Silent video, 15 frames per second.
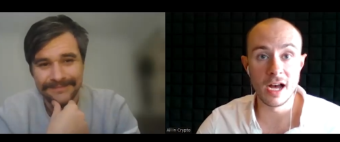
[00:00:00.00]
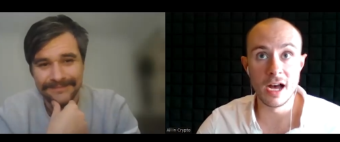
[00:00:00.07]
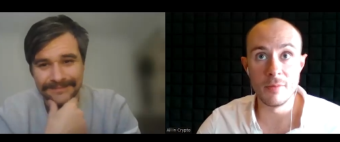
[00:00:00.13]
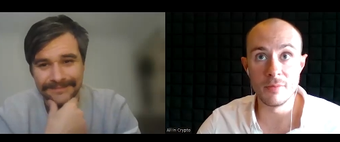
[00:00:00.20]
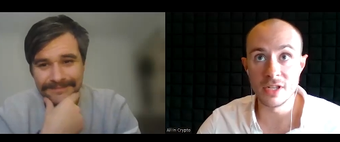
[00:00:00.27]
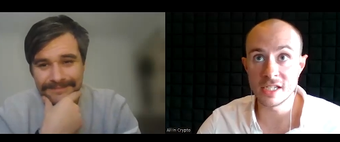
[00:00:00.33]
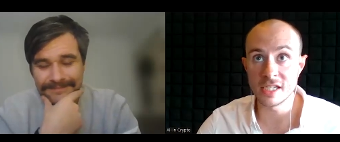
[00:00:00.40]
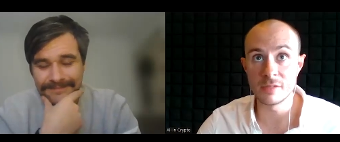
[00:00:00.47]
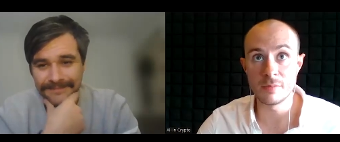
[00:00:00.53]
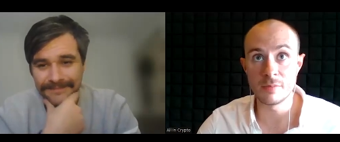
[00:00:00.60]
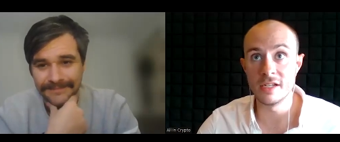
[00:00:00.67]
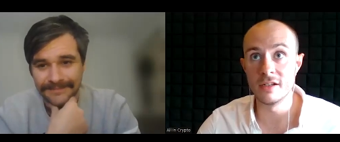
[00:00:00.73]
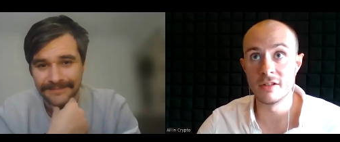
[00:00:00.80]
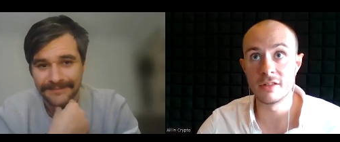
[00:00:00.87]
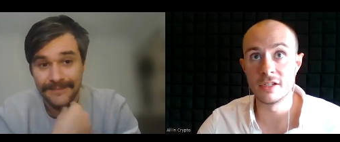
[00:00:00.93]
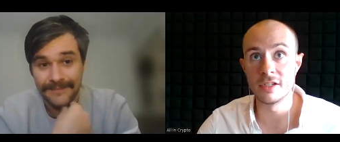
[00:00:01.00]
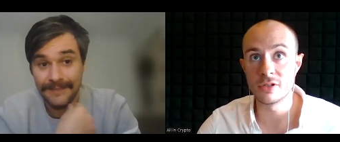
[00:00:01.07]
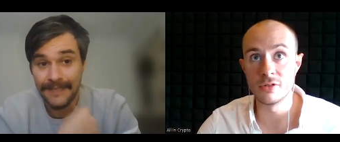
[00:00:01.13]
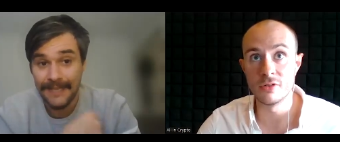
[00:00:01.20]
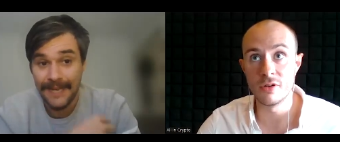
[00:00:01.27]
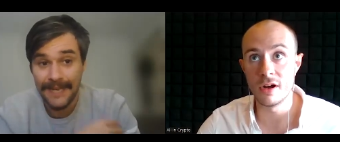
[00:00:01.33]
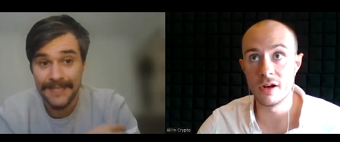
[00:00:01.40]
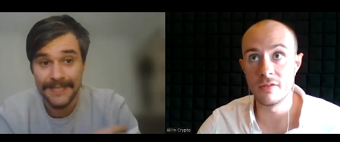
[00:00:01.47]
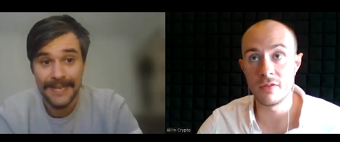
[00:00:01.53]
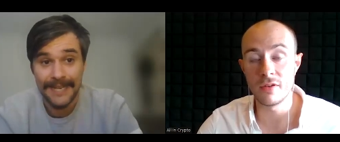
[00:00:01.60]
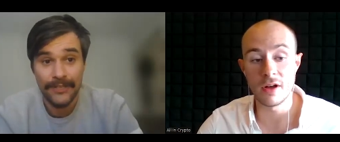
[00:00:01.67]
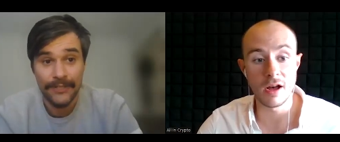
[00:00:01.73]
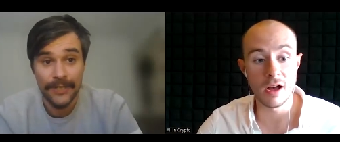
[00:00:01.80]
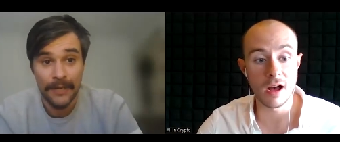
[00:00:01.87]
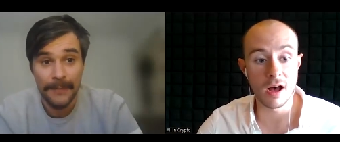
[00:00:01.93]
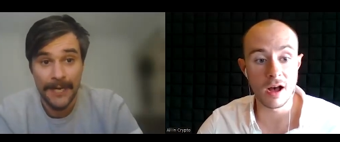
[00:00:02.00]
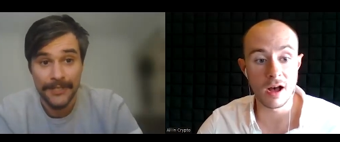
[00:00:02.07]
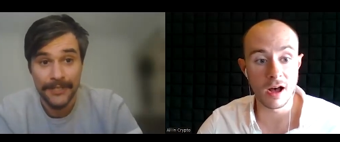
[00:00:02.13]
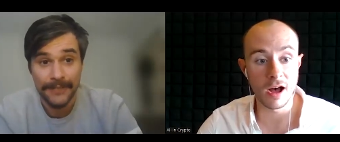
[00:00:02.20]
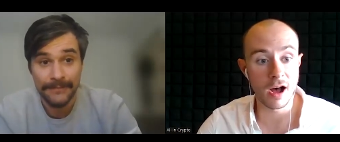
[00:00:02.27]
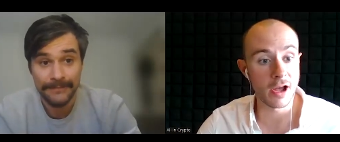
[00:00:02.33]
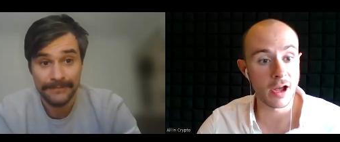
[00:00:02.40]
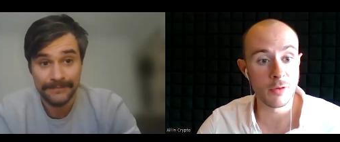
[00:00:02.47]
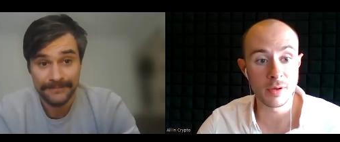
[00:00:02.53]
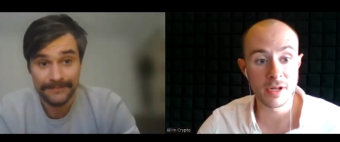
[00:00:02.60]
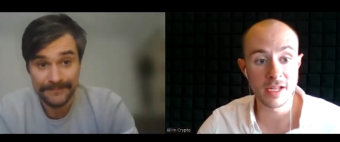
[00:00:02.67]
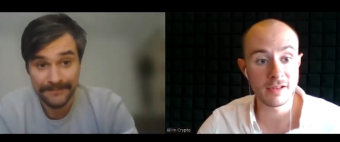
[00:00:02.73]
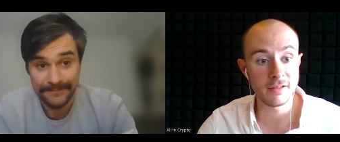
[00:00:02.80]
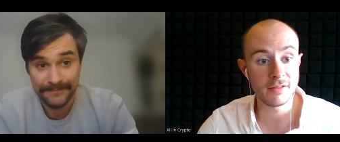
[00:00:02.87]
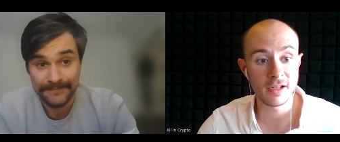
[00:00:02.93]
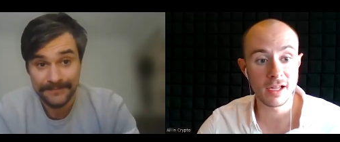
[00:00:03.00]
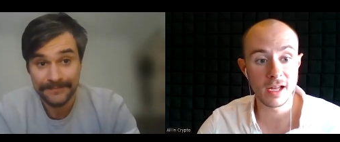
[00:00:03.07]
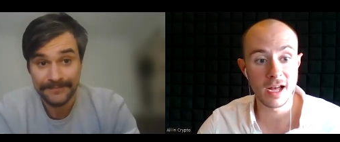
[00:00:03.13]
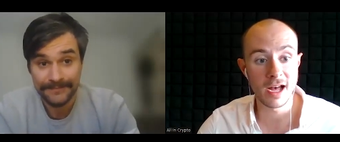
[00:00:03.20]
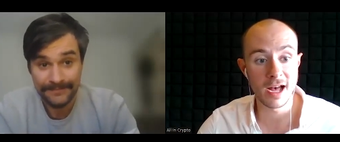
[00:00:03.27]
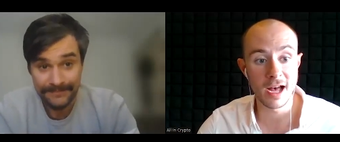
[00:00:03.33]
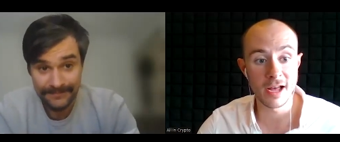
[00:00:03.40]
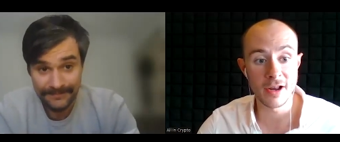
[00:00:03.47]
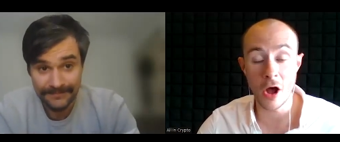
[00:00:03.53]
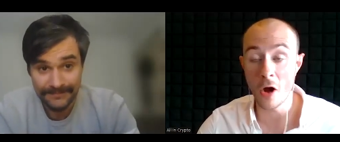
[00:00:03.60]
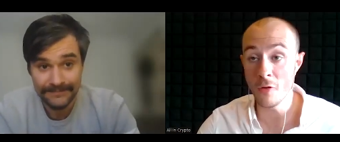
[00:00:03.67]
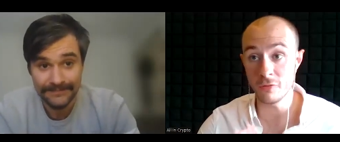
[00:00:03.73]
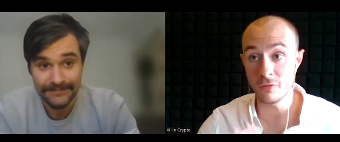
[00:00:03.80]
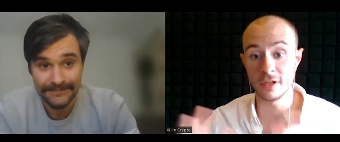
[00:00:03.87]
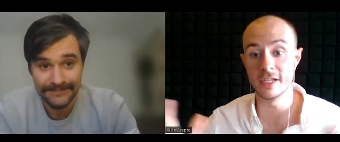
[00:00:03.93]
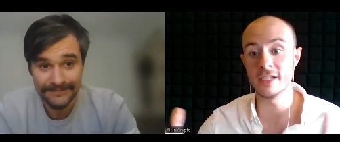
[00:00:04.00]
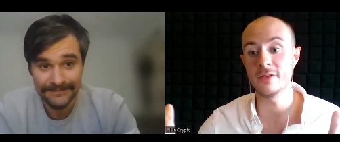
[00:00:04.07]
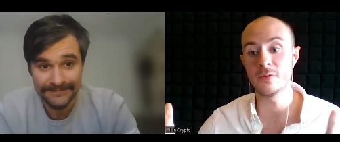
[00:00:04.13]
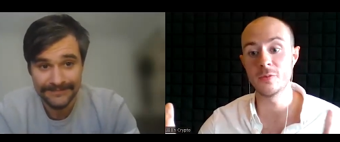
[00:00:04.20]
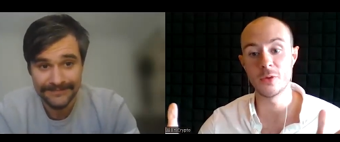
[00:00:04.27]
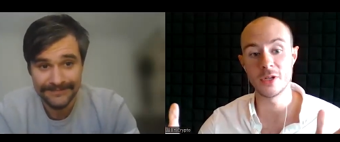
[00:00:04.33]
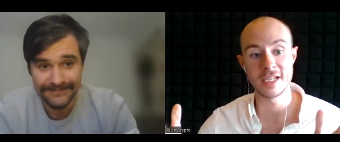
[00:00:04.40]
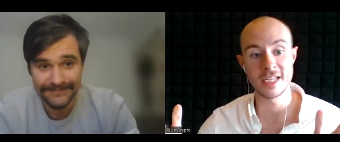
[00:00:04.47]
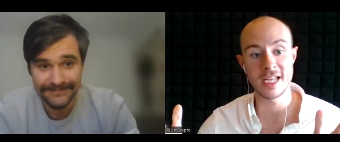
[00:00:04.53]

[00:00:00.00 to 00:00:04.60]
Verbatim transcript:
Speaker 1: Um, this has been nothing short yes, of thank you so much eye opening, uh, and hopefully we